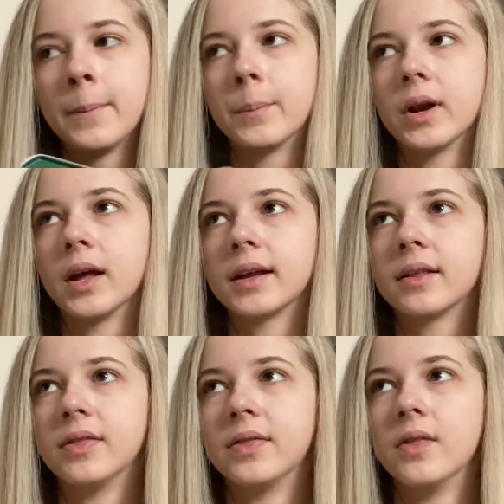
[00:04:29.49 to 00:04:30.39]
but like
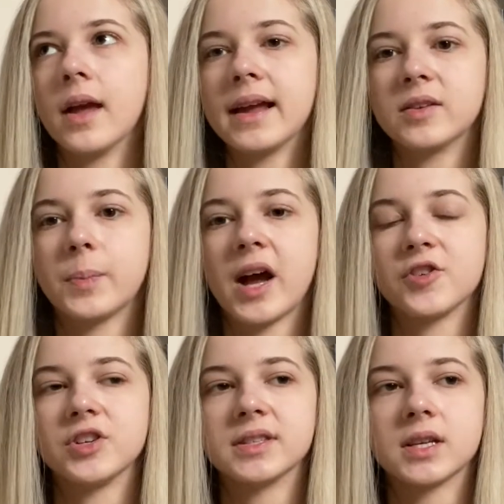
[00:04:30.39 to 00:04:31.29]
his
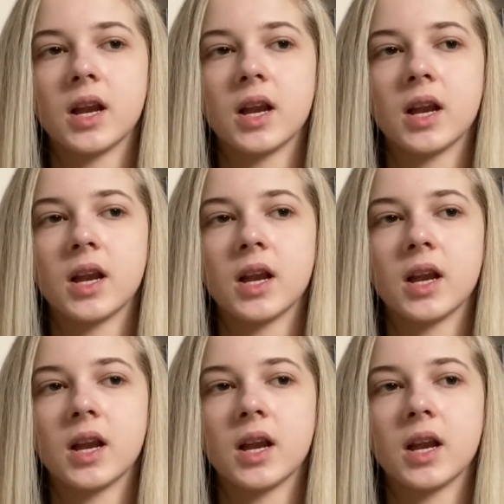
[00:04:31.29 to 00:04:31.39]
passion is to